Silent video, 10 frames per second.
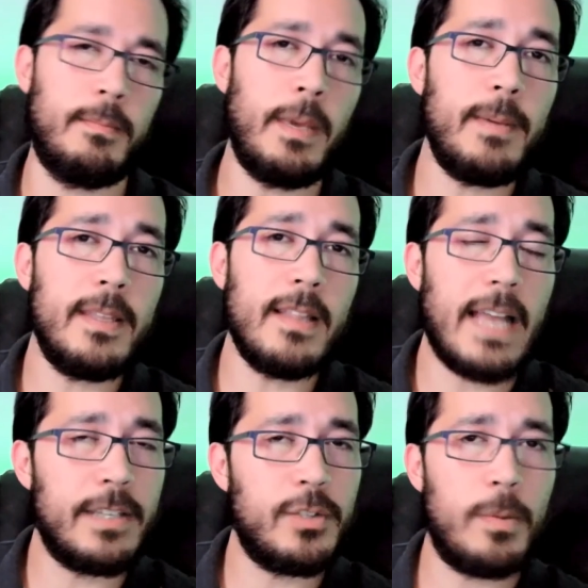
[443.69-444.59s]
Maybe in the
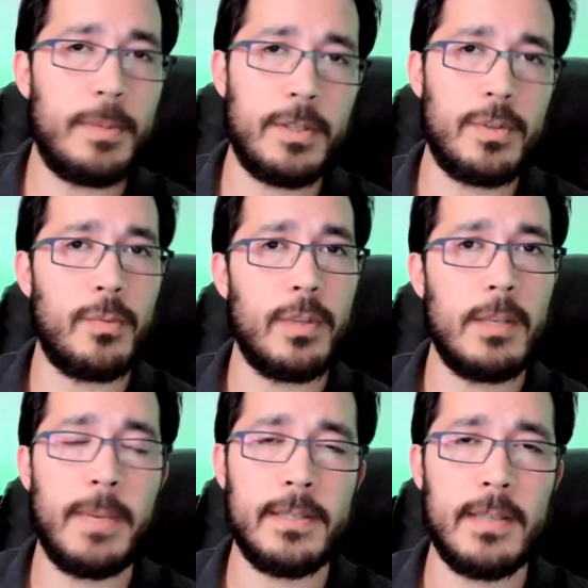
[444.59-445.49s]
last two episodes, it
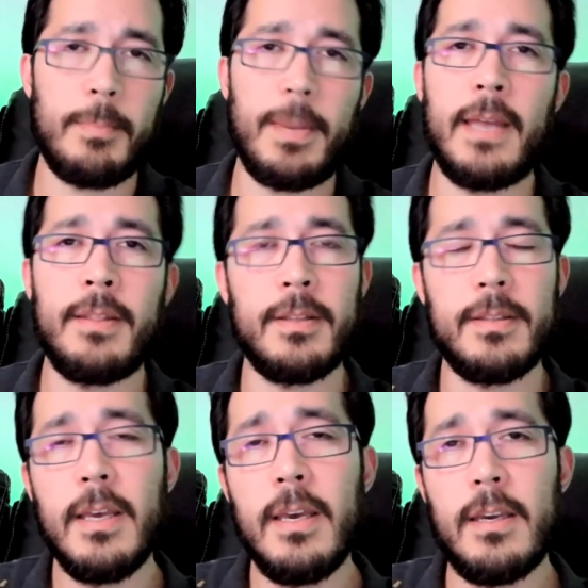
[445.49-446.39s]
really picks up and it,
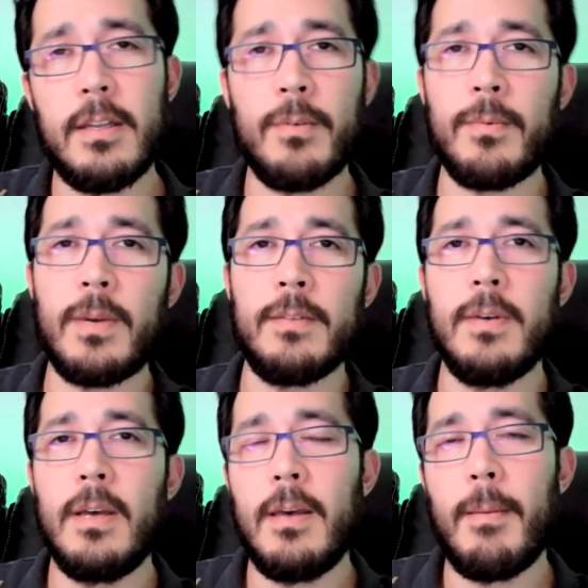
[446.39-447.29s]
you know, kind
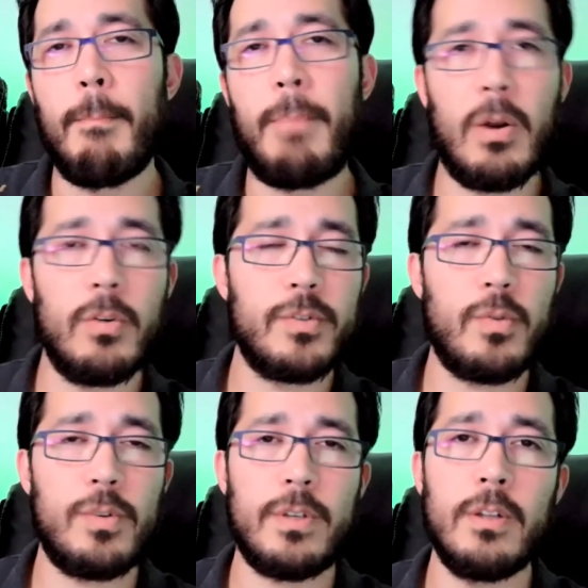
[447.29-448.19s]
of barrels
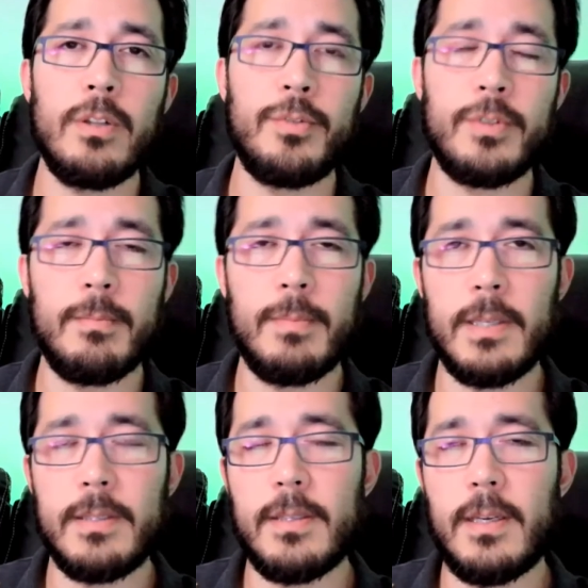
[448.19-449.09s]
towards a conclusion.
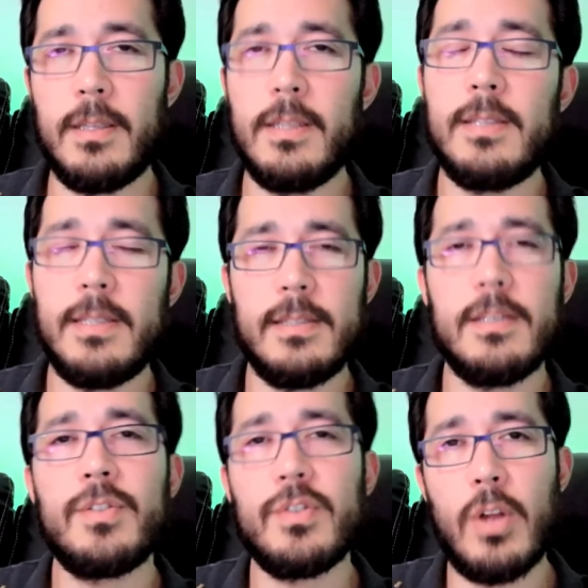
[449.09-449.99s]
But uh, this, is
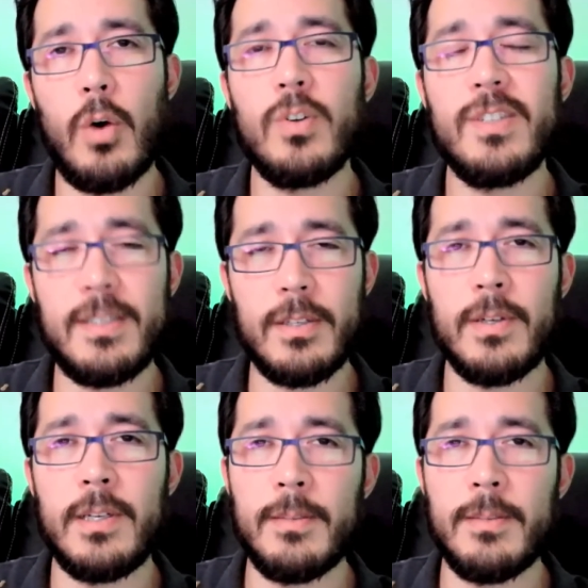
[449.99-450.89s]
a slower
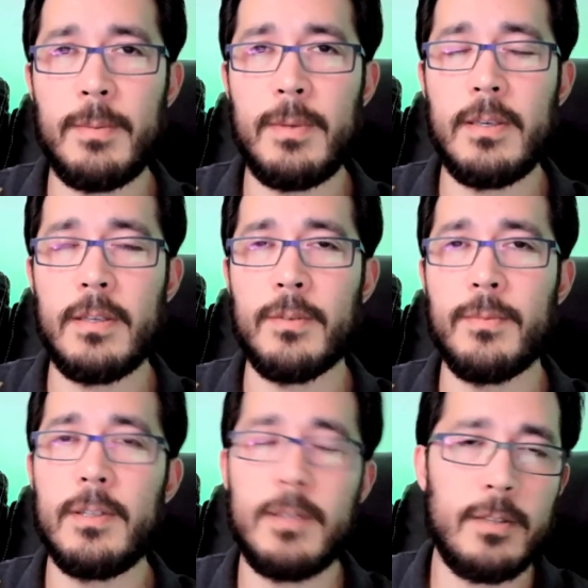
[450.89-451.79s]
series and maybe, you
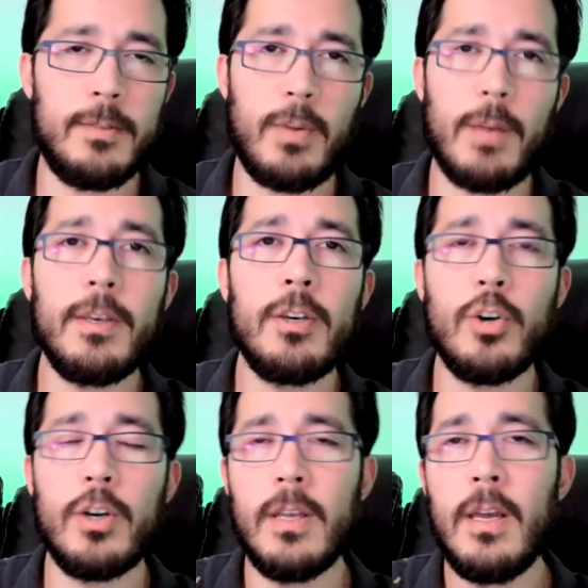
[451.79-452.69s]
know, it, it's probably
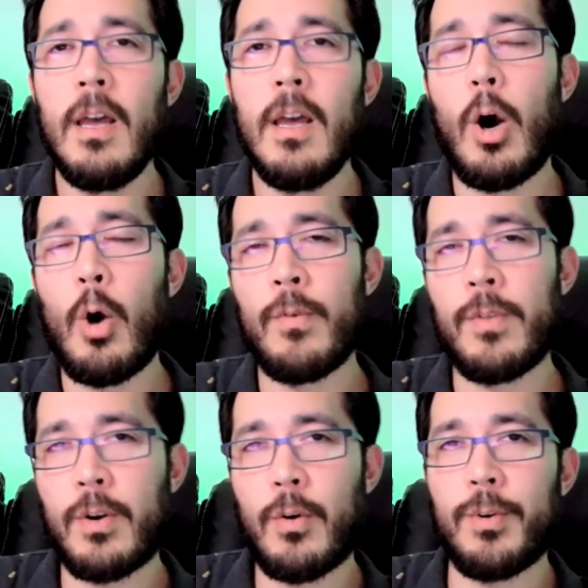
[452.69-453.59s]
good over
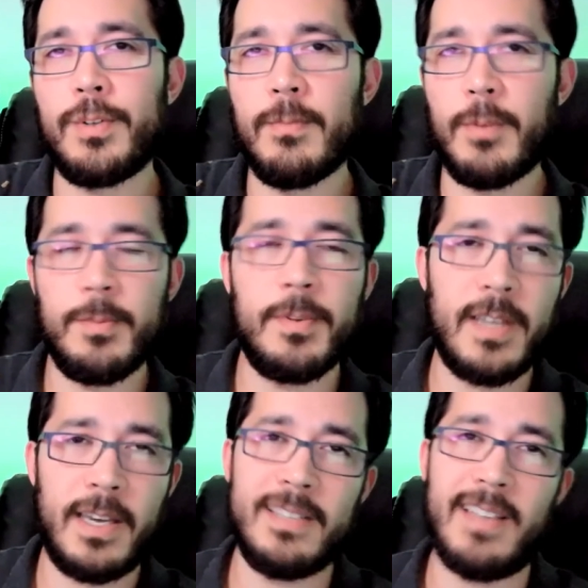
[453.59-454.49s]
the course of multiple
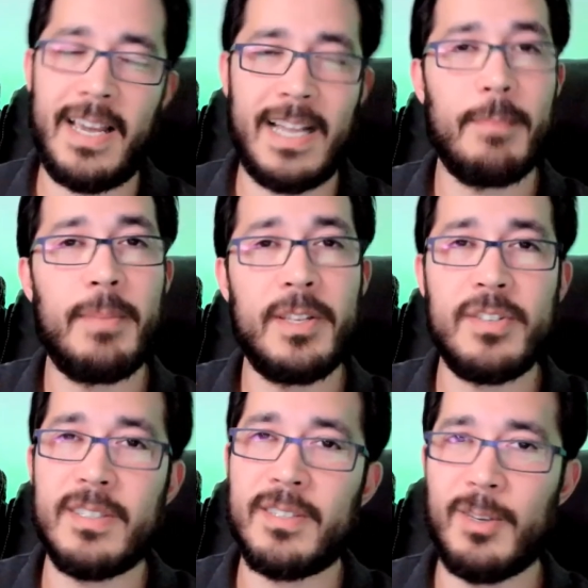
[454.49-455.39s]
days, I kind of binged
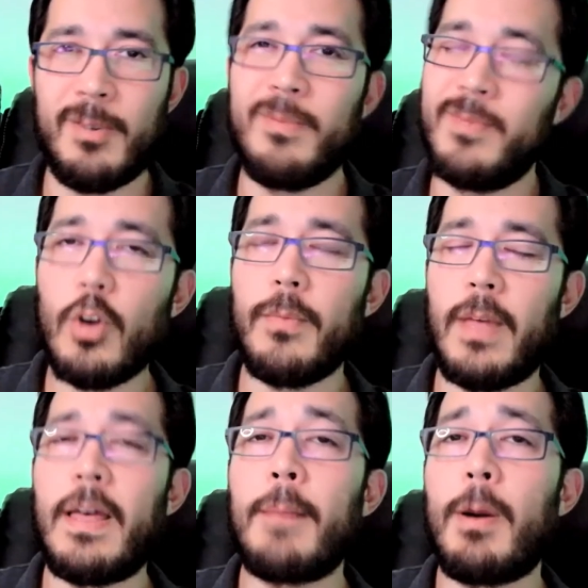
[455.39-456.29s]
it. So
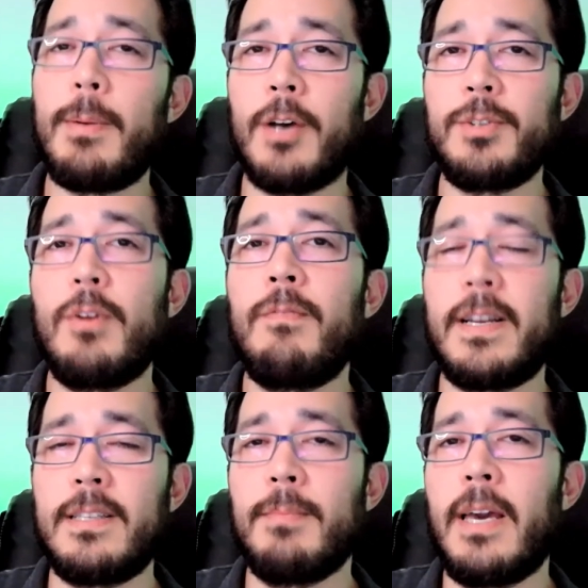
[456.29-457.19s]
that, probably also
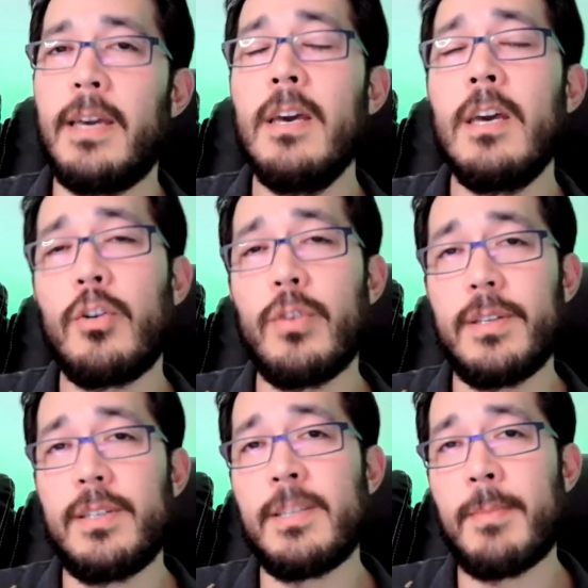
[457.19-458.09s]
affected my
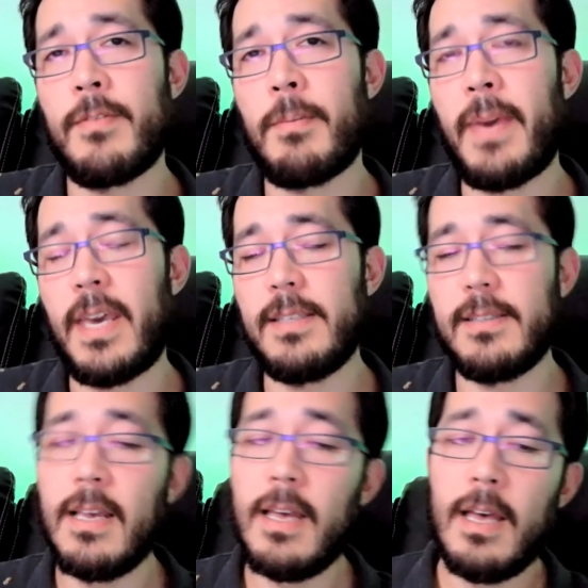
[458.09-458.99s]
criticism of the
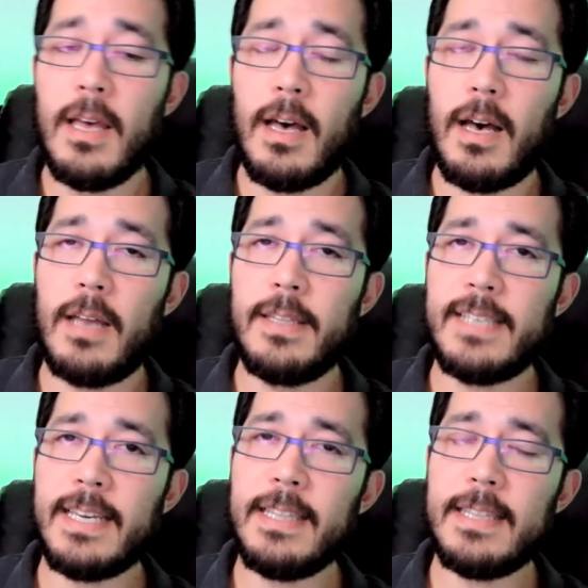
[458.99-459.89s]
pace. Uh, the
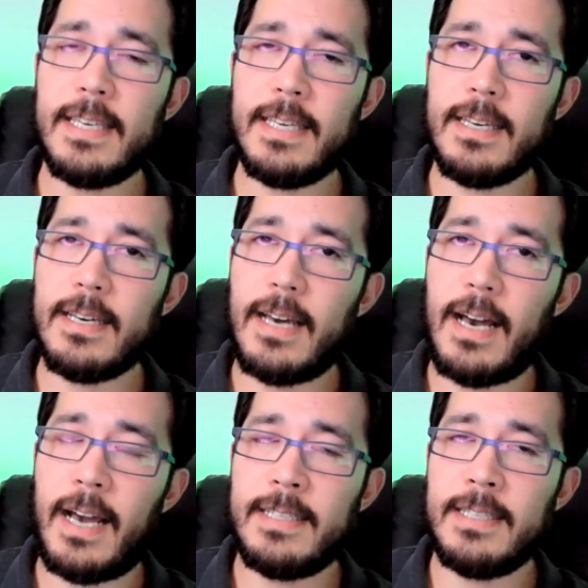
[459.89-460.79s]
second thing
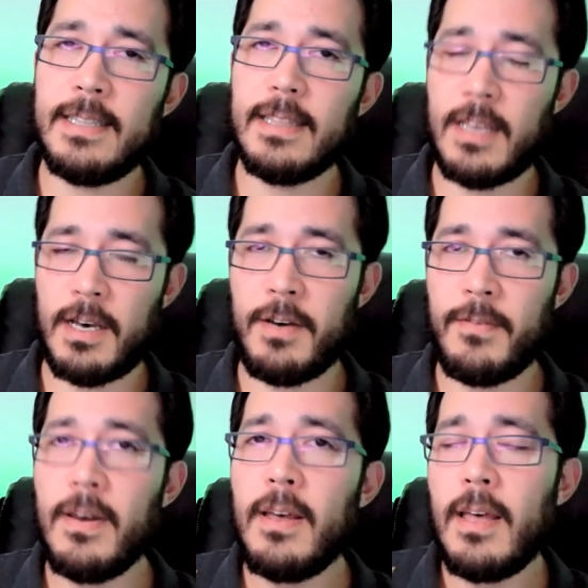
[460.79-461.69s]
I didn't
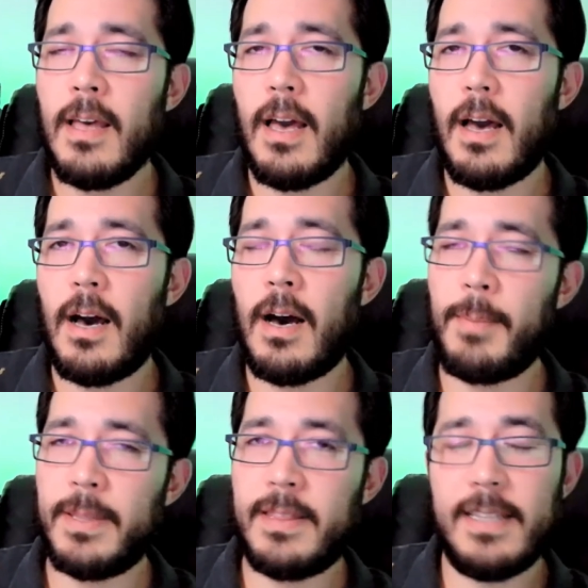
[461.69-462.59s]
love, uh,
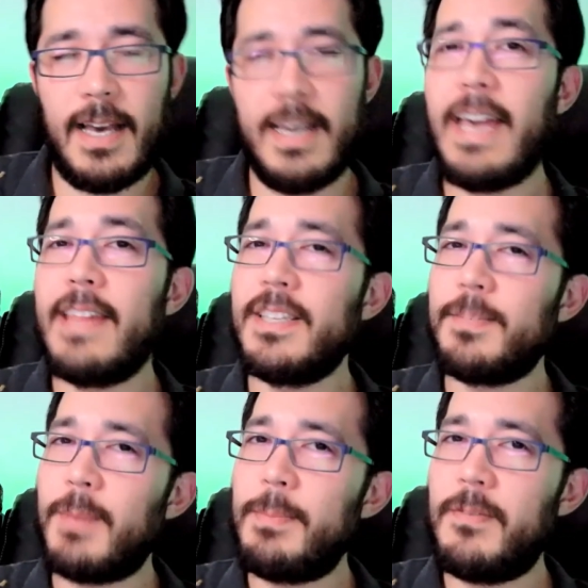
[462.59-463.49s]
but again, this
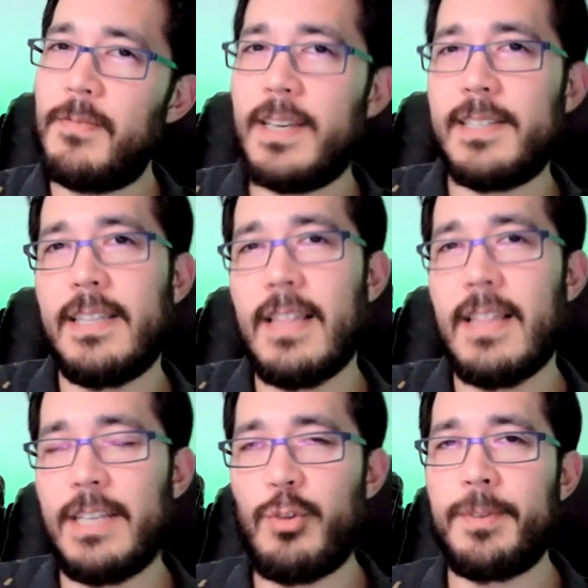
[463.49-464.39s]
might be fixed in the
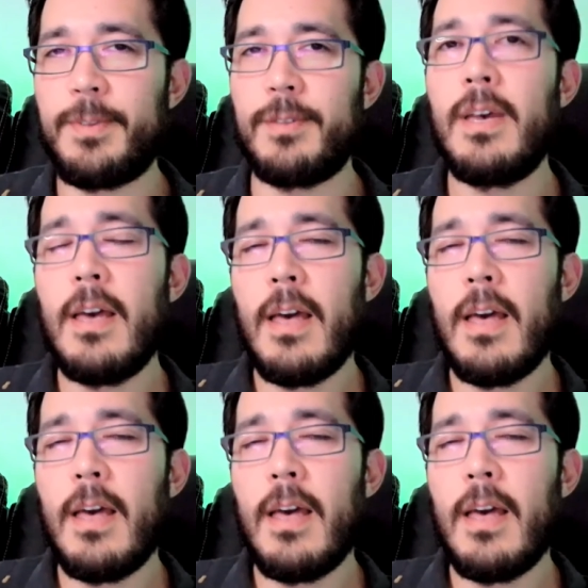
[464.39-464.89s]
last two episodes.